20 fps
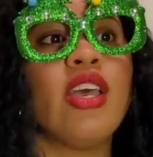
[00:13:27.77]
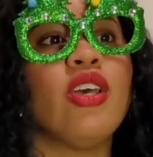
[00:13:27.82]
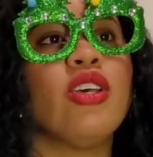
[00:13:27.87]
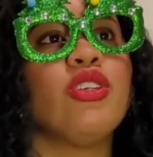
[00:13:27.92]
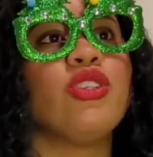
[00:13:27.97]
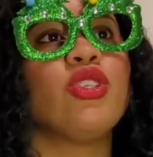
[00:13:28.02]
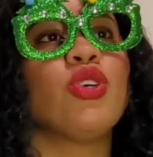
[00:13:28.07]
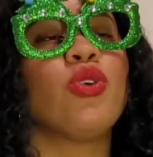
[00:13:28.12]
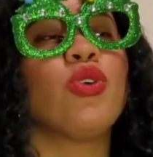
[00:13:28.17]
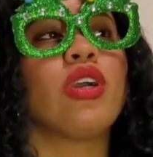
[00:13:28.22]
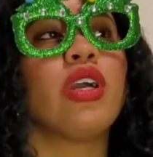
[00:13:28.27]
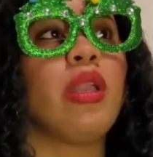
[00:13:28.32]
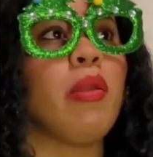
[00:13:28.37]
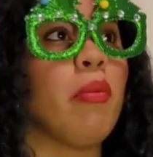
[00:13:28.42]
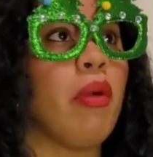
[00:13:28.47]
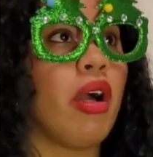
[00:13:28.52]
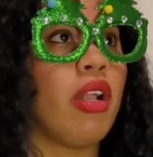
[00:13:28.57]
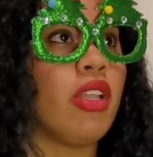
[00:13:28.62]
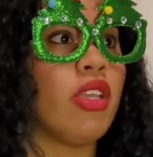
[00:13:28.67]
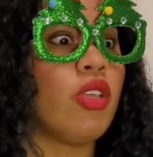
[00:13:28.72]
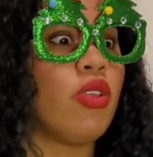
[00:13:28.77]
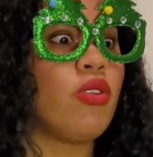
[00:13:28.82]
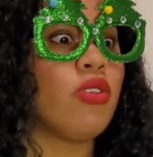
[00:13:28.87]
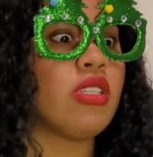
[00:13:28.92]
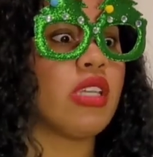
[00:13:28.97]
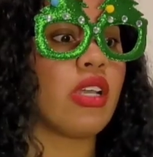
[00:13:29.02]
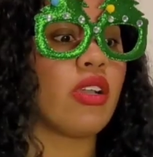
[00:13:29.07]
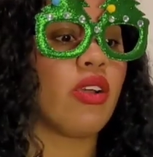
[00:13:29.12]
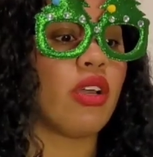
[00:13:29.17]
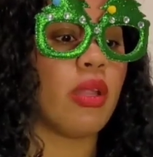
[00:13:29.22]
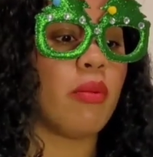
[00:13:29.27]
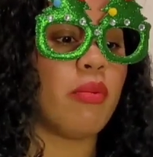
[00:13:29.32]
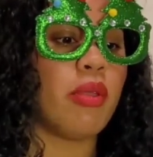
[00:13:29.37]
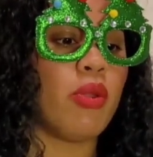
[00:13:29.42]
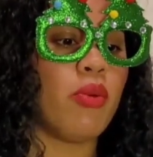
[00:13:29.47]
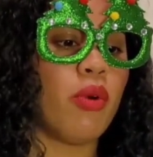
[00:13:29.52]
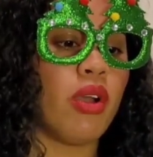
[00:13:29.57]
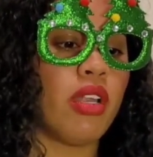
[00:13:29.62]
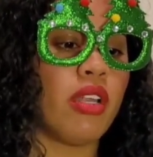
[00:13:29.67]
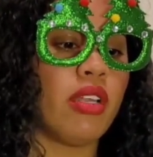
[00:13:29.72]
So Good Molecules are going to be
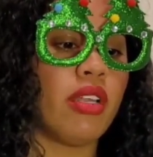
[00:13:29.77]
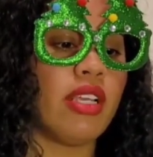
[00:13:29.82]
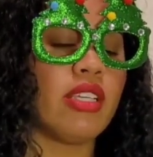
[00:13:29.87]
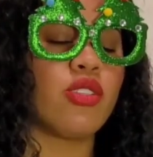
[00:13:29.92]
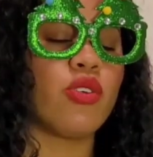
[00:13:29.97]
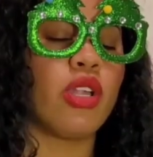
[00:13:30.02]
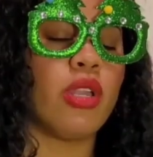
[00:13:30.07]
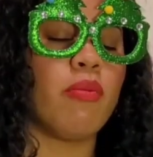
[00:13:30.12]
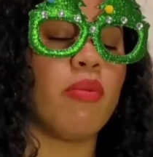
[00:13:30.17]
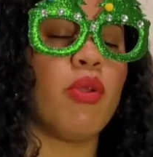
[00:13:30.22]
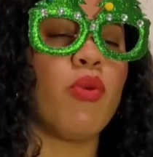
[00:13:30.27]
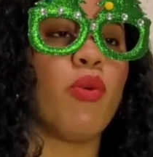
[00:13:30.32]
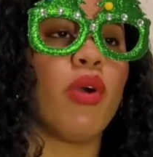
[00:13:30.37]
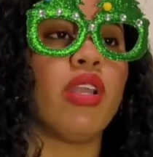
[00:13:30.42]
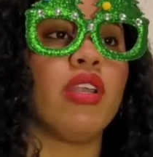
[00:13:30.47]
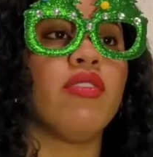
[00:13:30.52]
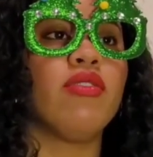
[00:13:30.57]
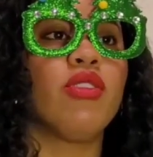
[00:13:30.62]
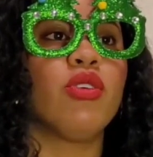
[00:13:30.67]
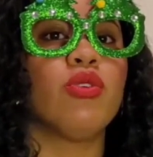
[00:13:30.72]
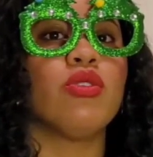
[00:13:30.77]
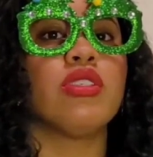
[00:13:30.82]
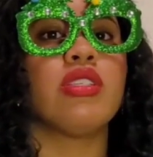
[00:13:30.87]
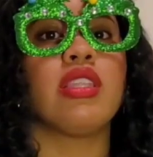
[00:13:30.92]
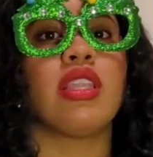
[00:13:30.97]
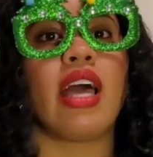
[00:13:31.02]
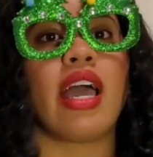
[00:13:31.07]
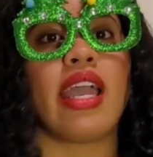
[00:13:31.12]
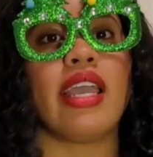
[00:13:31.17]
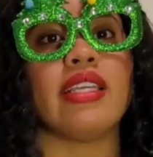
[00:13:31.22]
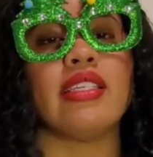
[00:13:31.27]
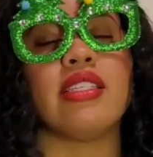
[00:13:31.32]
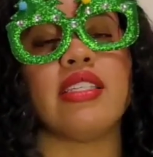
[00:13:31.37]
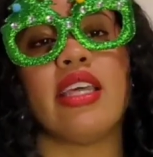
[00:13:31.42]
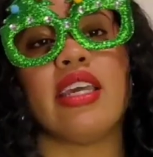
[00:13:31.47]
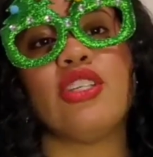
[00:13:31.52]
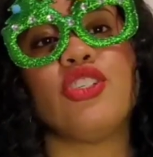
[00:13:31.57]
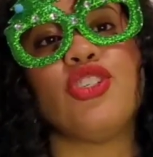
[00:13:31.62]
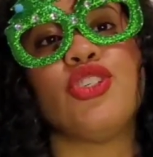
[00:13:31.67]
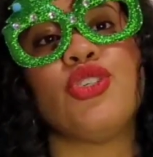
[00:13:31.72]
one of those lines
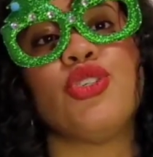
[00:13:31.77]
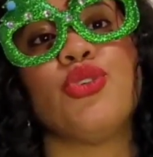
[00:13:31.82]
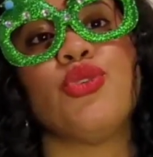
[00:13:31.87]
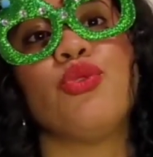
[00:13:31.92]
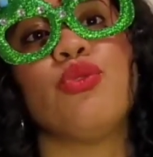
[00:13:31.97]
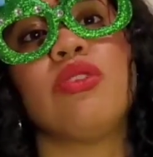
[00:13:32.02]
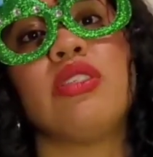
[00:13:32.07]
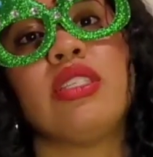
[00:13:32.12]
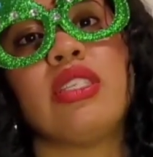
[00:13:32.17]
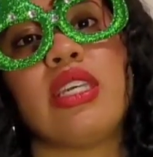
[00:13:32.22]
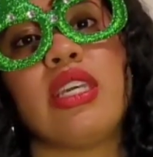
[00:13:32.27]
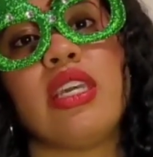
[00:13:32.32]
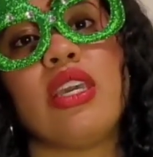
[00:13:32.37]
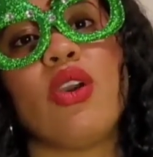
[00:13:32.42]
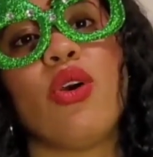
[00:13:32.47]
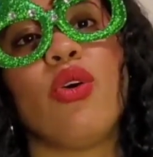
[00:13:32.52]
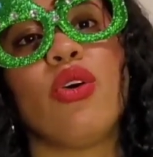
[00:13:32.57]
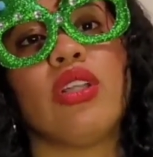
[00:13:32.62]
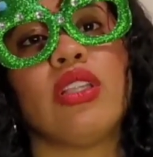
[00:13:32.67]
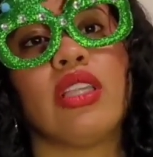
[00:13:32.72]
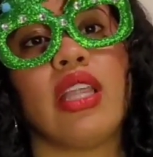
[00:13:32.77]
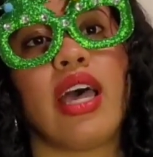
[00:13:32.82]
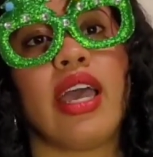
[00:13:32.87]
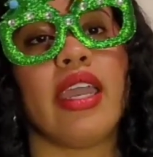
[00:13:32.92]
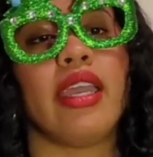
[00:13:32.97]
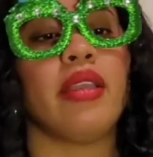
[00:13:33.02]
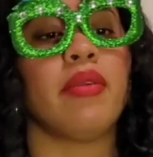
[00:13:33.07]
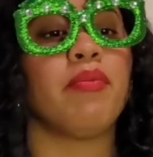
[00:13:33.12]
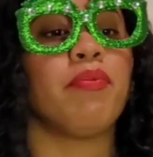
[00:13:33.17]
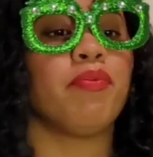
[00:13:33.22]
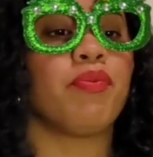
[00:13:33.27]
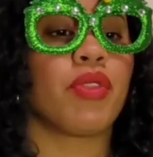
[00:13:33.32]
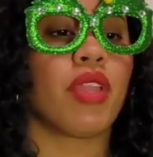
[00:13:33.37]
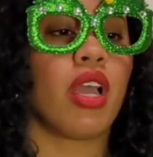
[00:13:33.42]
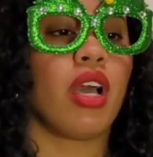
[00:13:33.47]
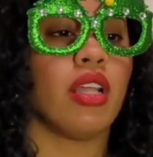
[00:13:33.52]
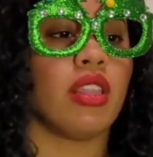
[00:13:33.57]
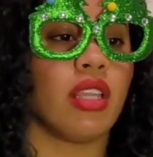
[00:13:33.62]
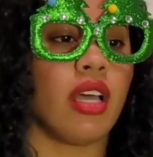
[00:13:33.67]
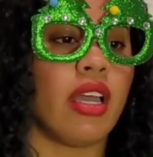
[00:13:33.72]
that you see online
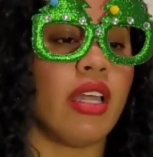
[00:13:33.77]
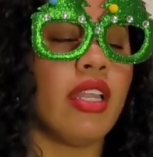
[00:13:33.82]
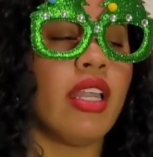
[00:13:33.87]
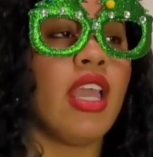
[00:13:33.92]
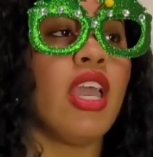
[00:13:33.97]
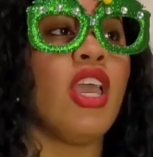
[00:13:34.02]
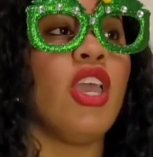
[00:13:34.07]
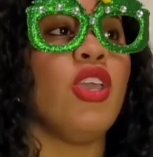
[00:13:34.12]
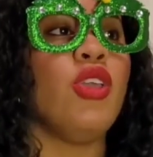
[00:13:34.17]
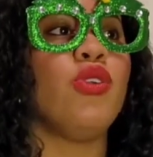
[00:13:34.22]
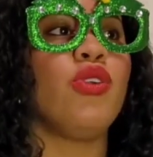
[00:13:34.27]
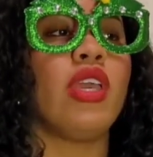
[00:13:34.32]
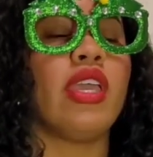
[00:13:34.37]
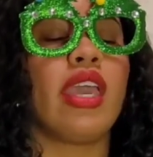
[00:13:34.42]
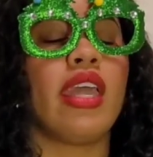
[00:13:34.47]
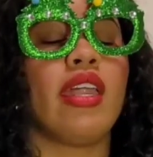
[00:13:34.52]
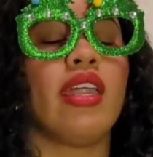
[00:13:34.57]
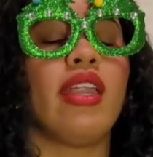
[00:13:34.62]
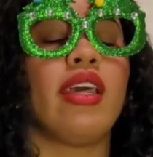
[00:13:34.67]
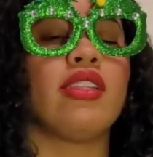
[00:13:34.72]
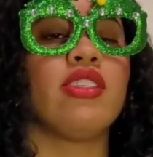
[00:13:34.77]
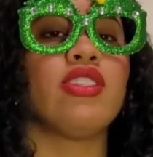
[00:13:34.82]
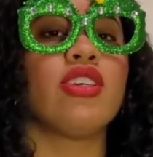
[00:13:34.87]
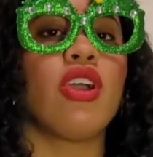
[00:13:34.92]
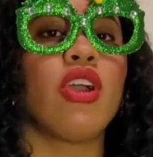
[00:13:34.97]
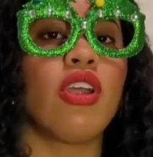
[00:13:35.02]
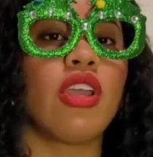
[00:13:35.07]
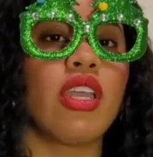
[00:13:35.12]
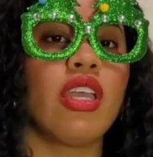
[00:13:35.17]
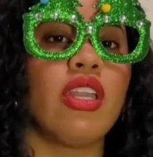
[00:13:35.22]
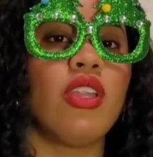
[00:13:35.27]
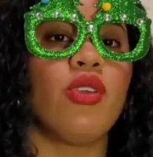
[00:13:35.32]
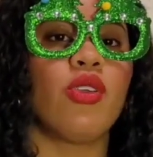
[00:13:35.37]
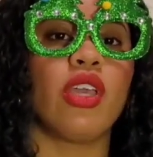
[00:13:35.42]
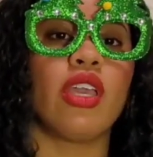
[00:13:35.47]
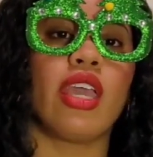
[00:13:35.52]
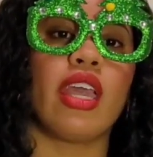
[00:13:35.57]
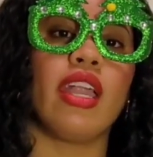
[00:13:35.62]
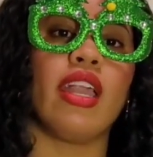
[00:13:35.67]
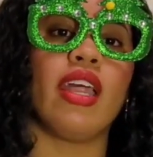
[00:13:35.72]
a lot. You can get it at Target, you
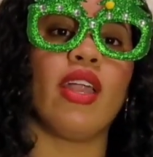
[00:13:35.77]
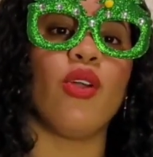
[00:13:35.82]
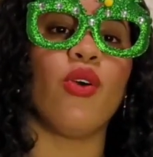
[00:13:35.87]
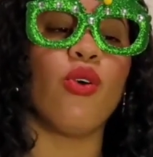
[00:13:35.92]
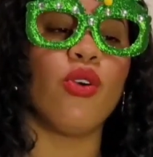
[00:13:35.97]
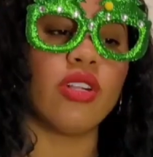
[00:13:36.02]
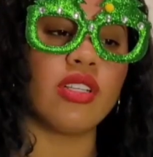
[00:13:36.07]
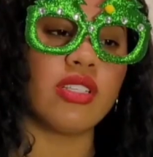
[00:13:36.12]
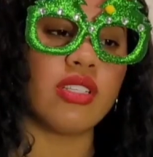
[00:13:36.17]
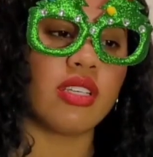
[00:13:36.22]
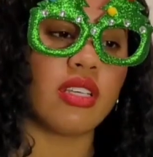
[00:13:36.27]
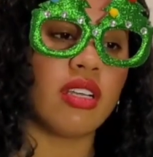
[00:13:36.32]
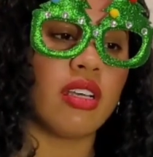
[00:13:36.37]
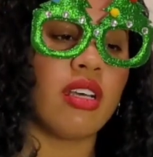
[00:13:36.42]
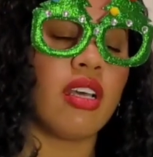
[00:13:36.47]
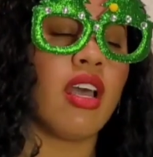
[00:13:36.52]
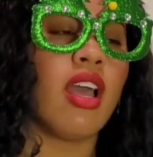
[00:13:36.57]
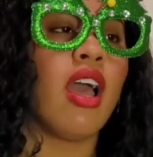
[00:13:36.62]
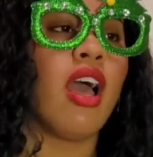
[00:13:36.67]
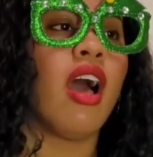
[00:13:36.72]
can get it at Ulta.